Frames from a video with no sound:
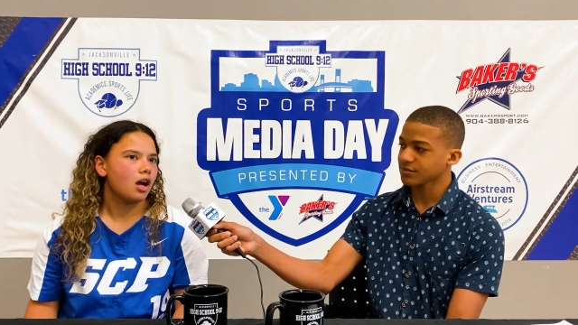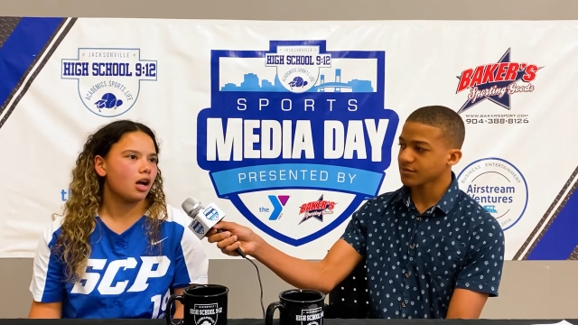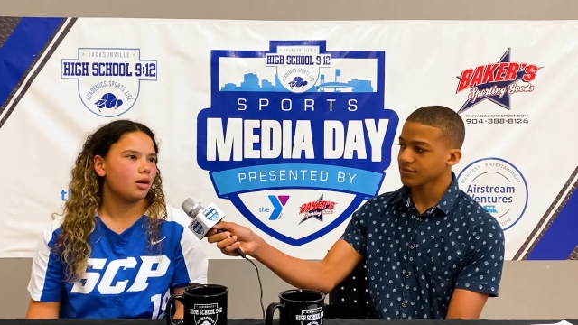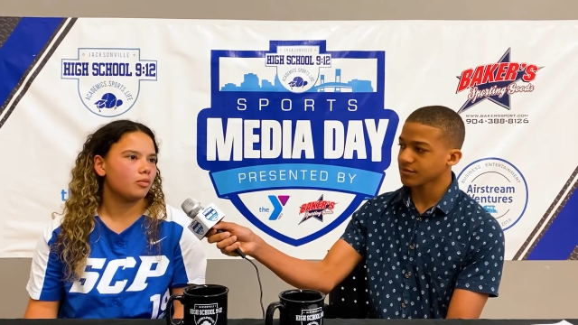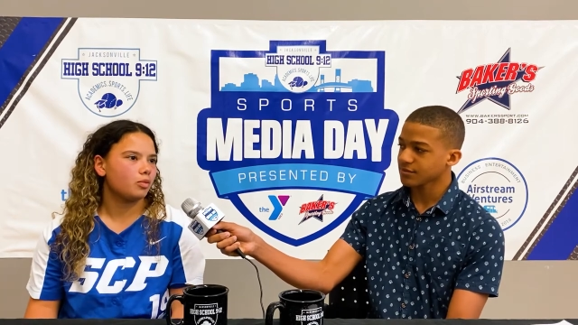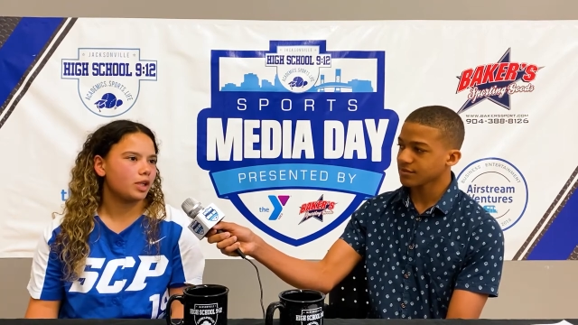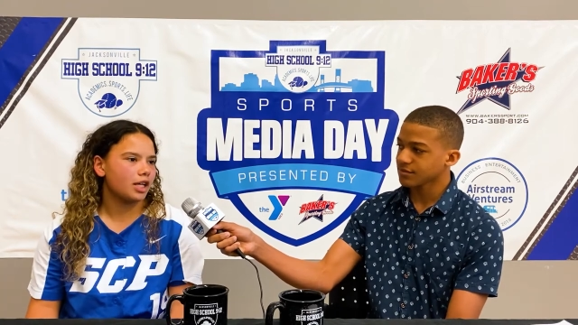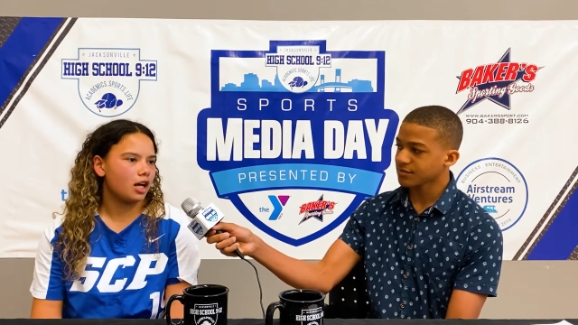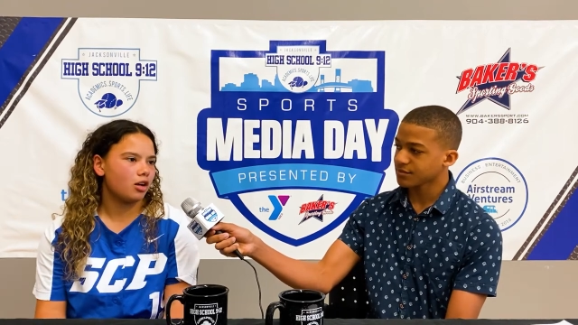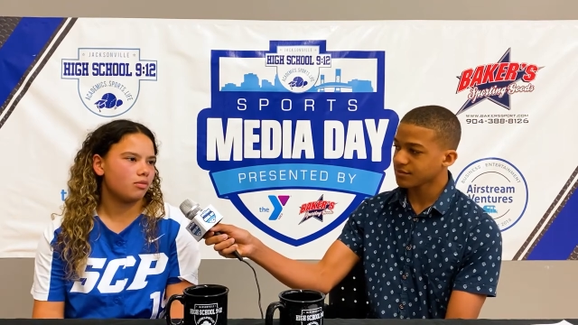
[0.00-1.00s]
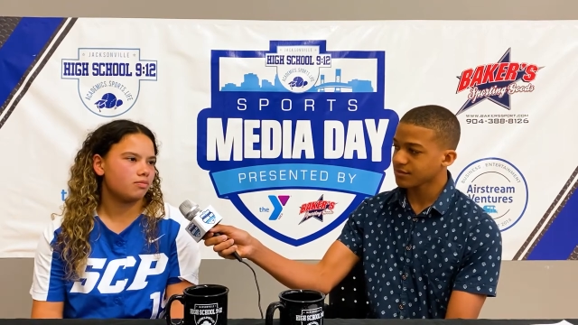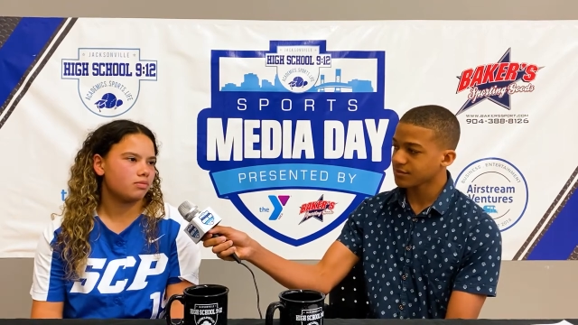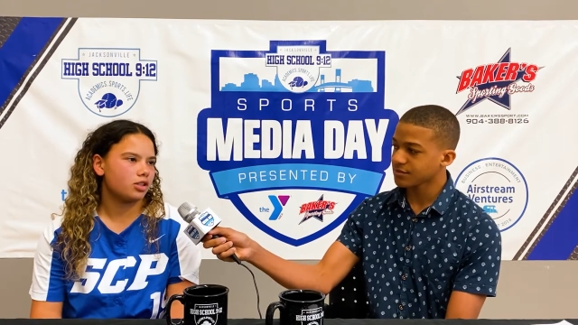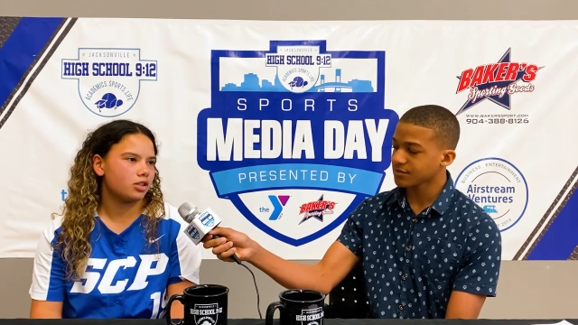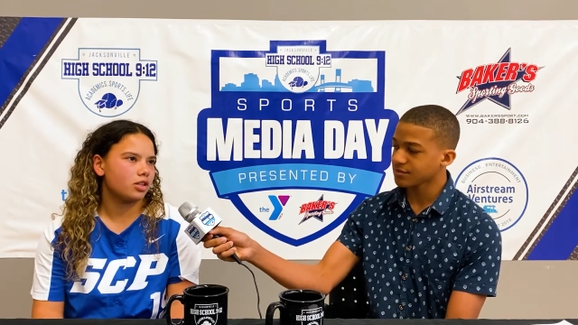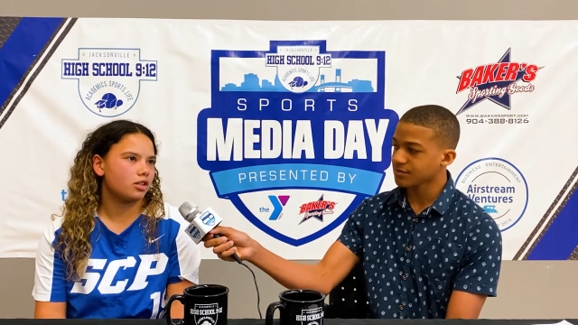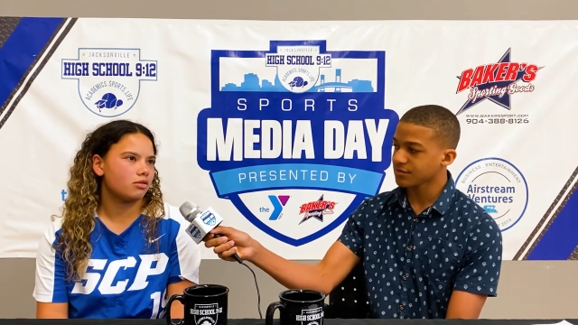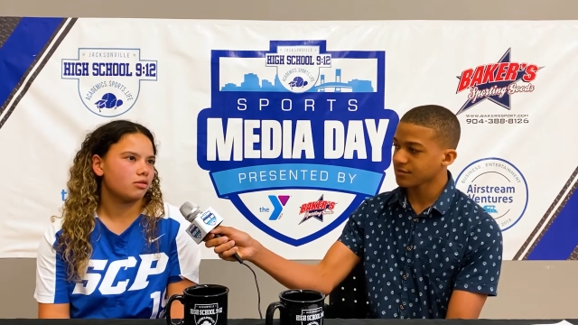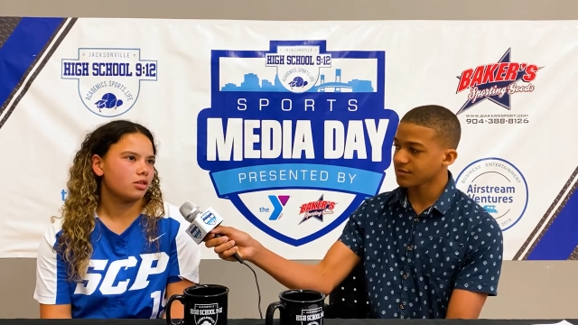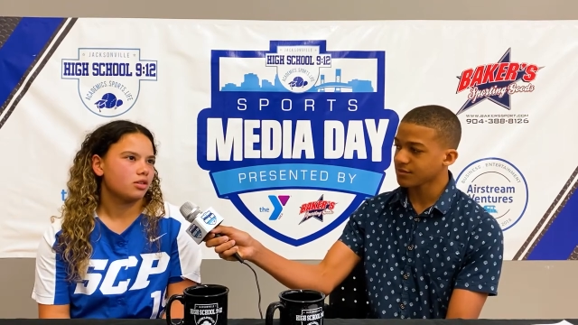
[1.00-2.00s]
Speaker 1: Um, we help
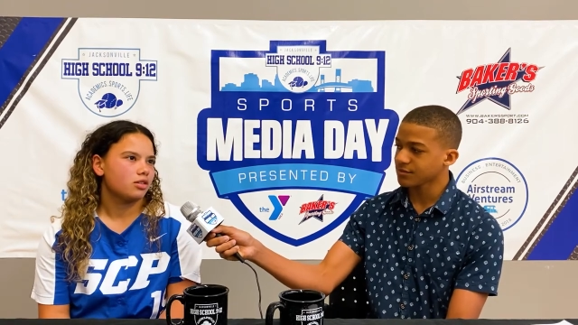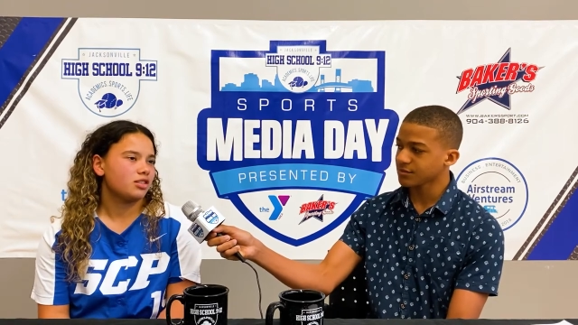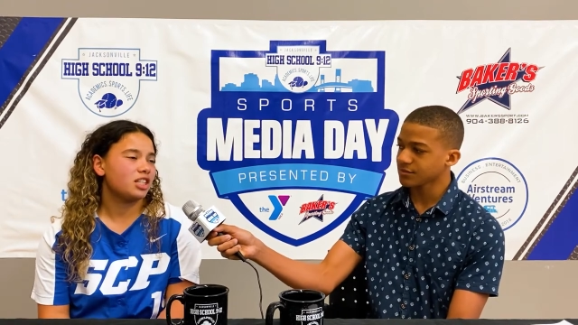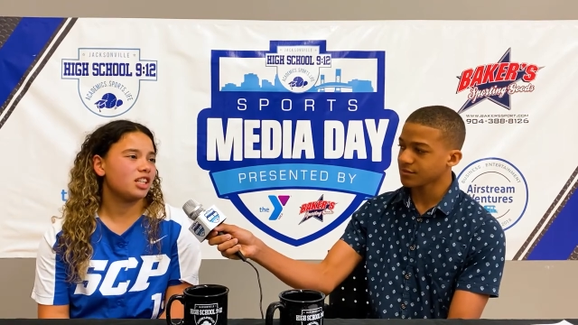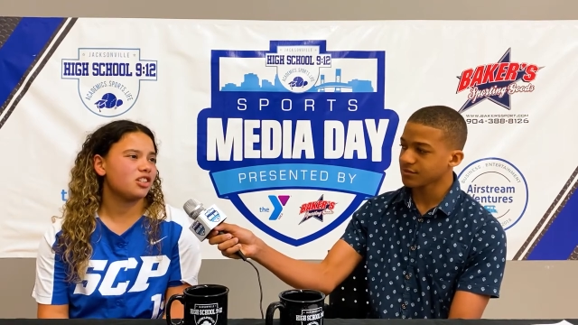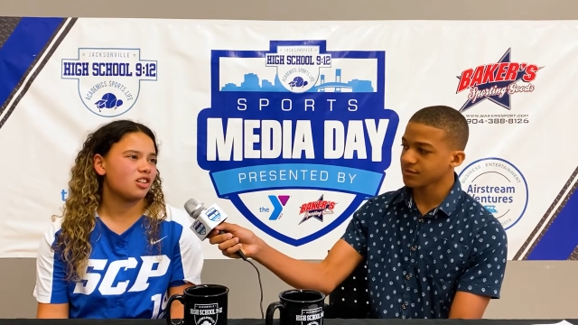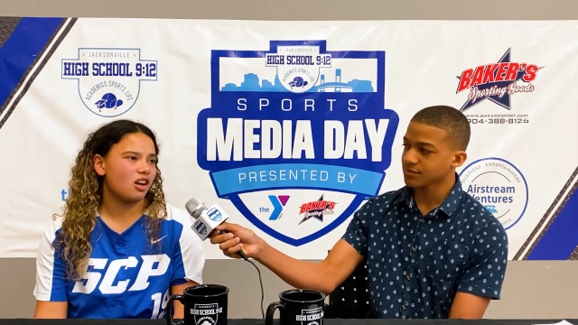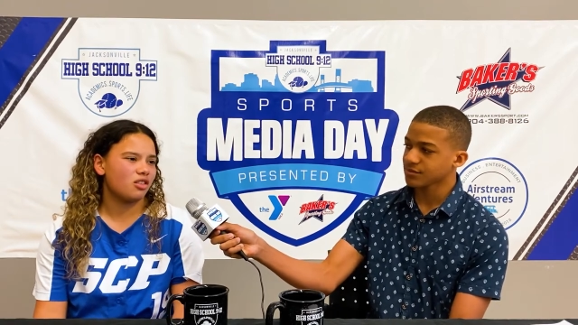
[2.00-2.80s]
to teach